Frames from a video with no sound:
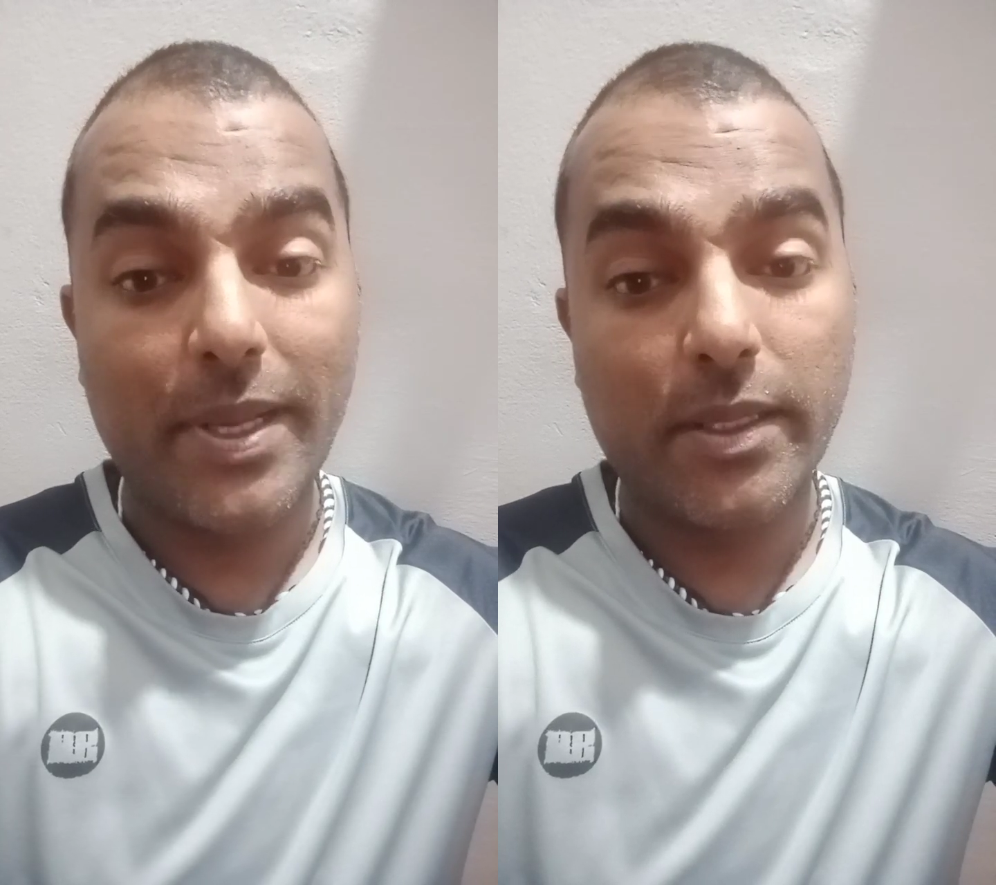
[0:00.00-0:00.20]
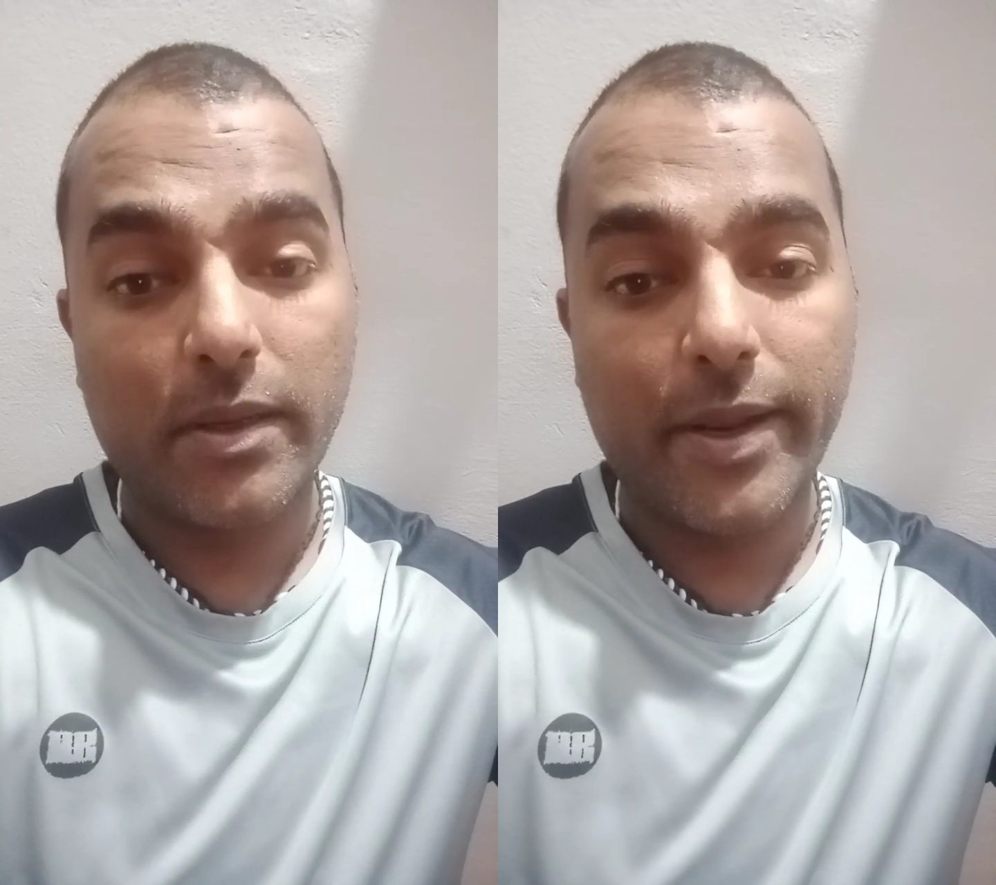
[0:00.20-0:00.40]

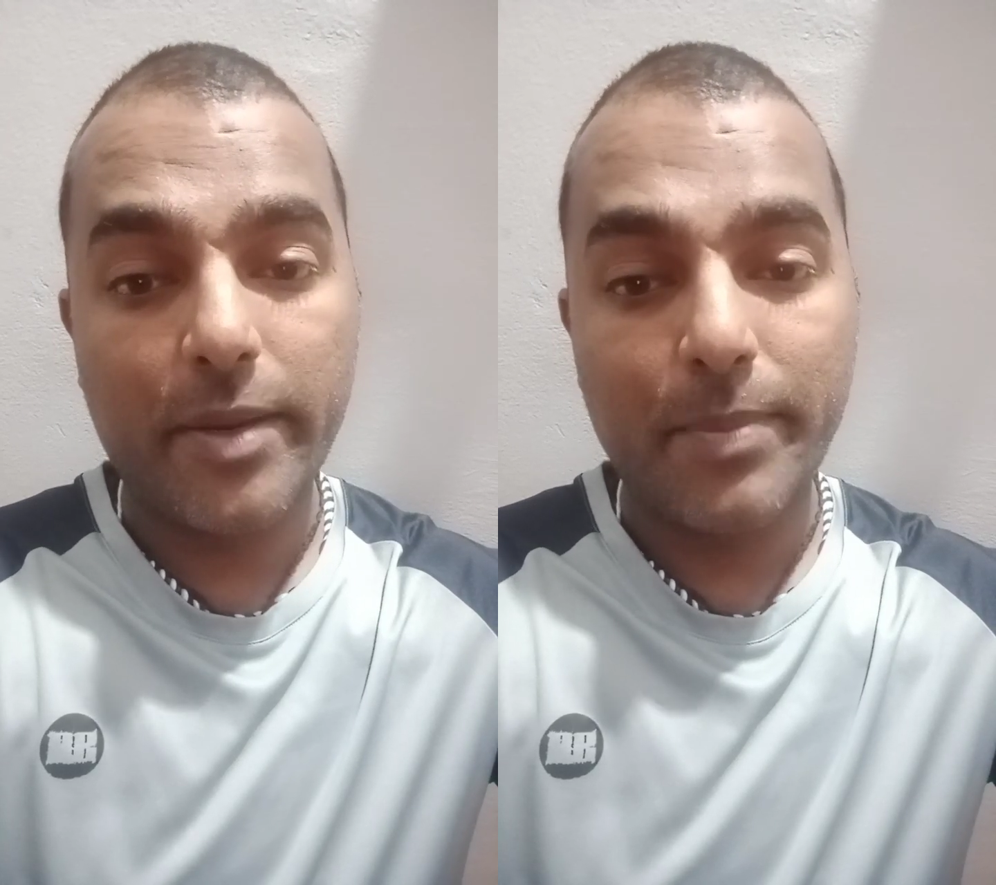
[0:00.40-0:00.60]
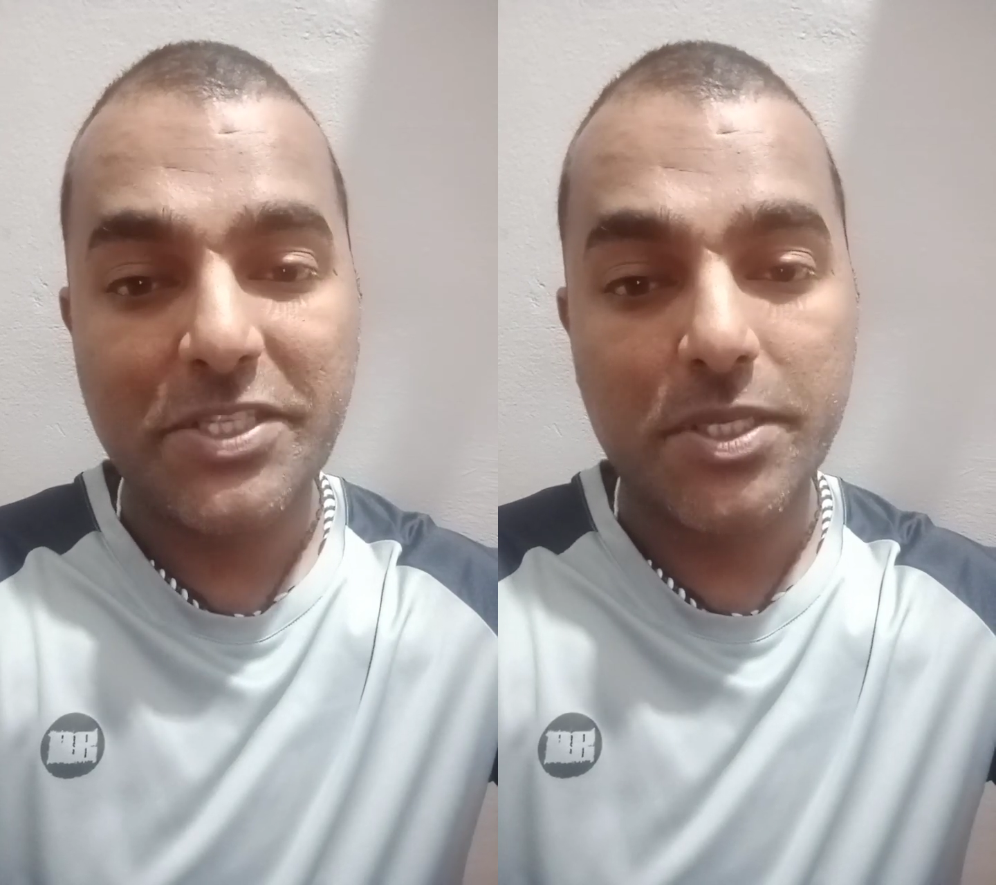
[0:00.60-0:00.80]
and the
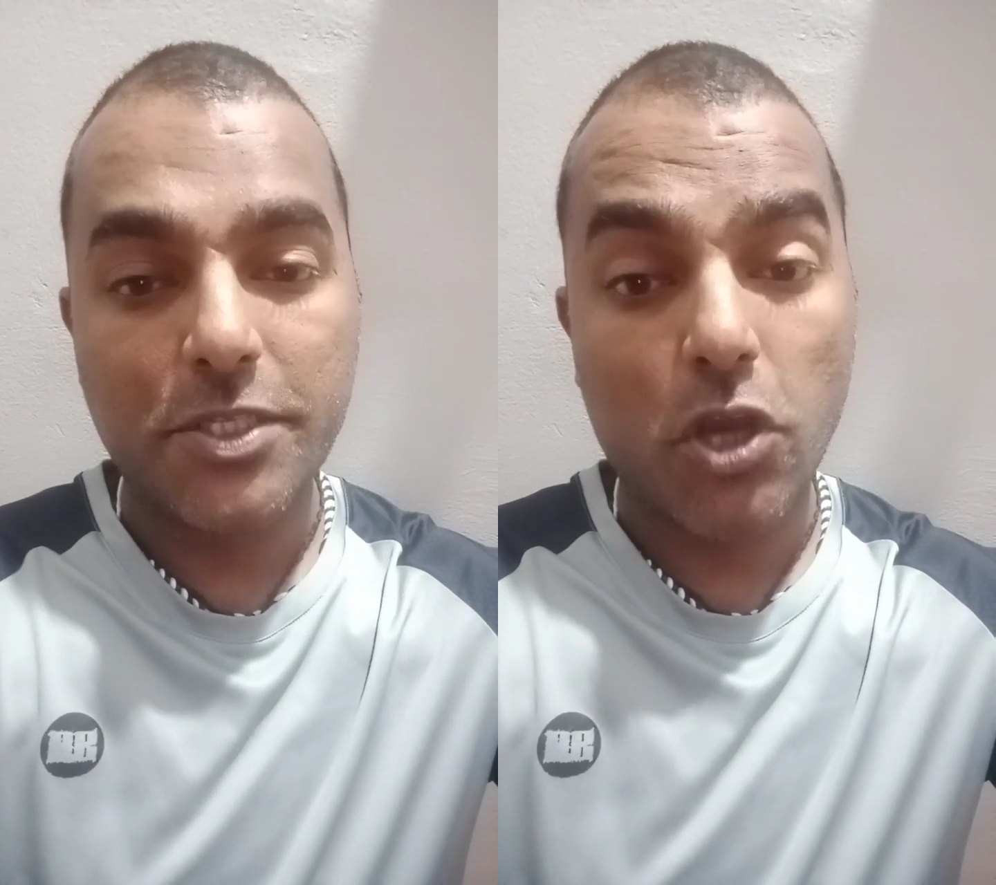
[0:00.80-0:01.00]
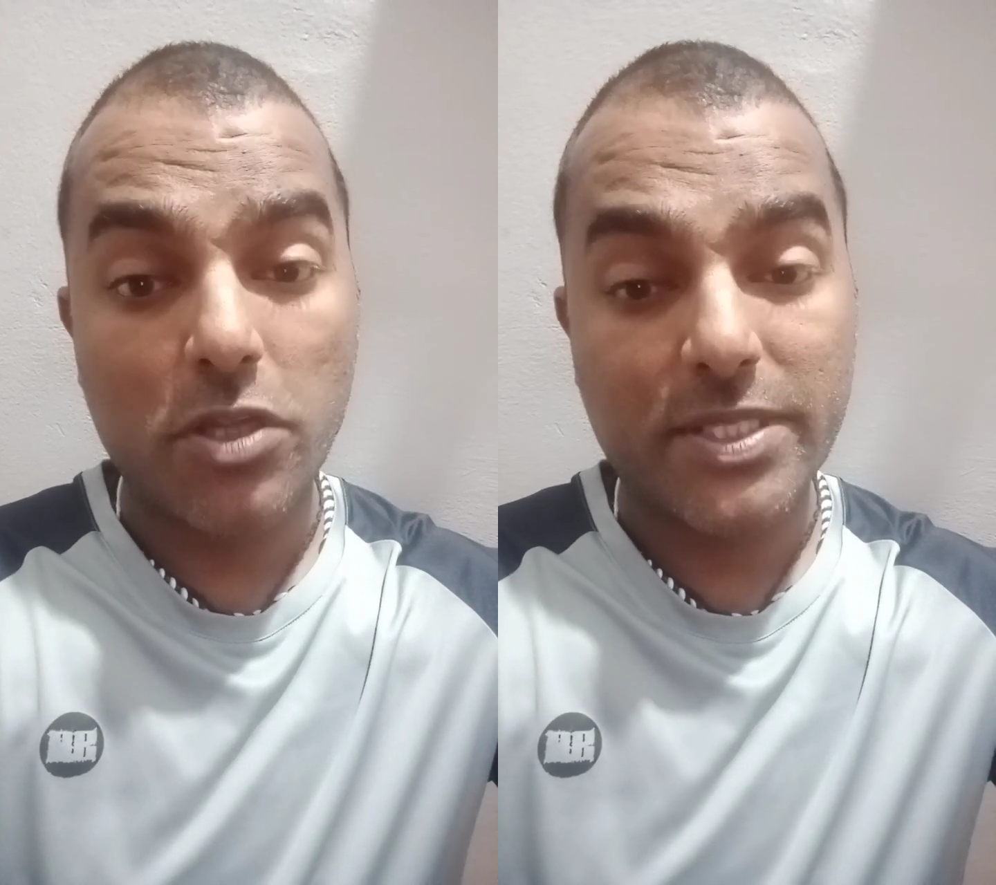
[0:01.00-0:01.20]
great Mitchell
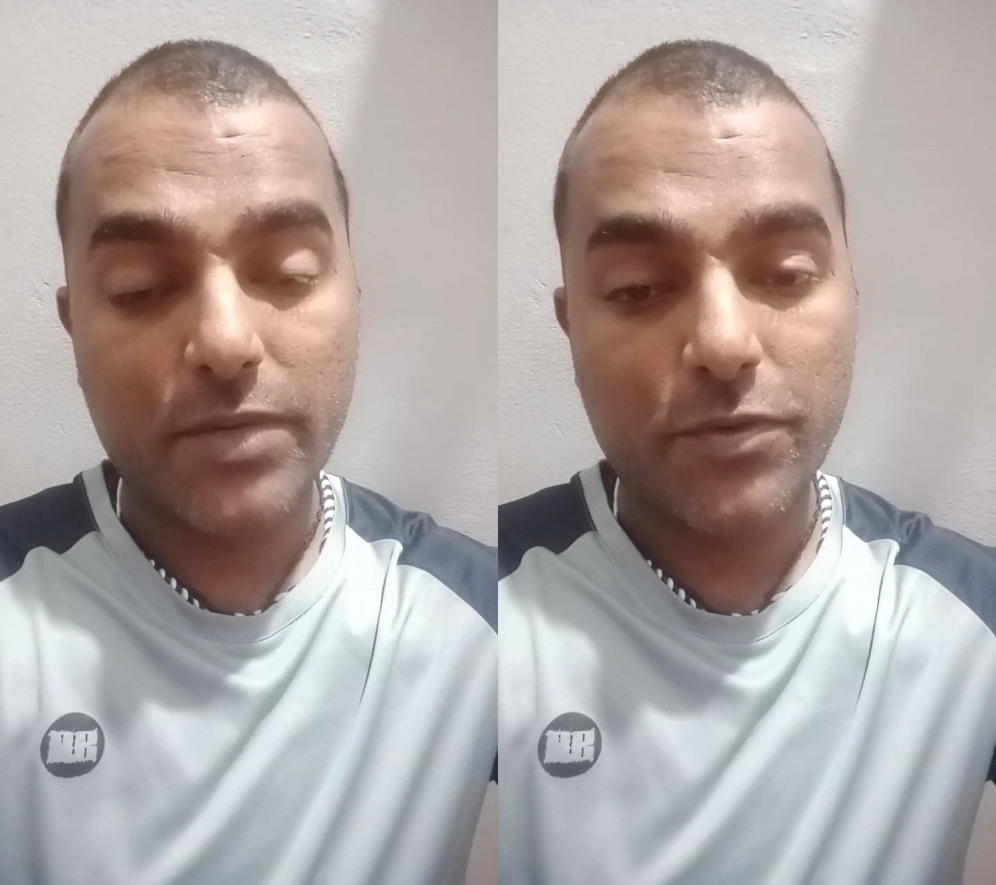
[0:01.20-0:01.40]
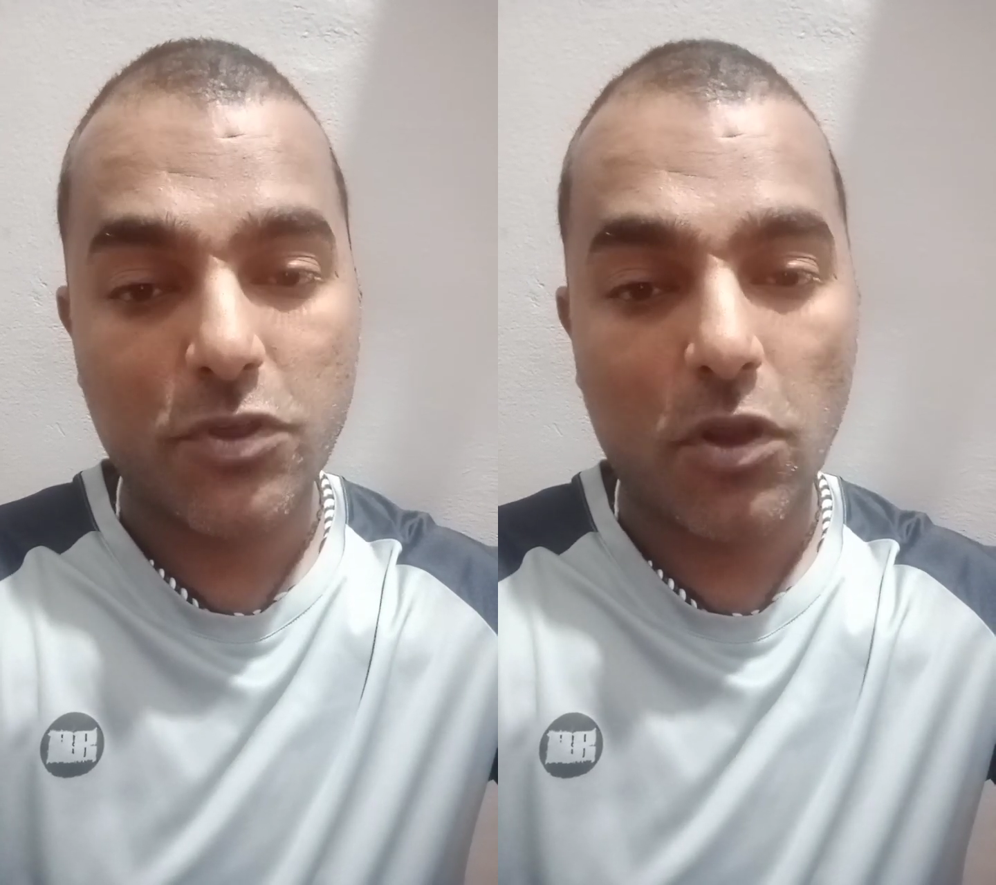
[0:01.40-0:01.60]
Johnson was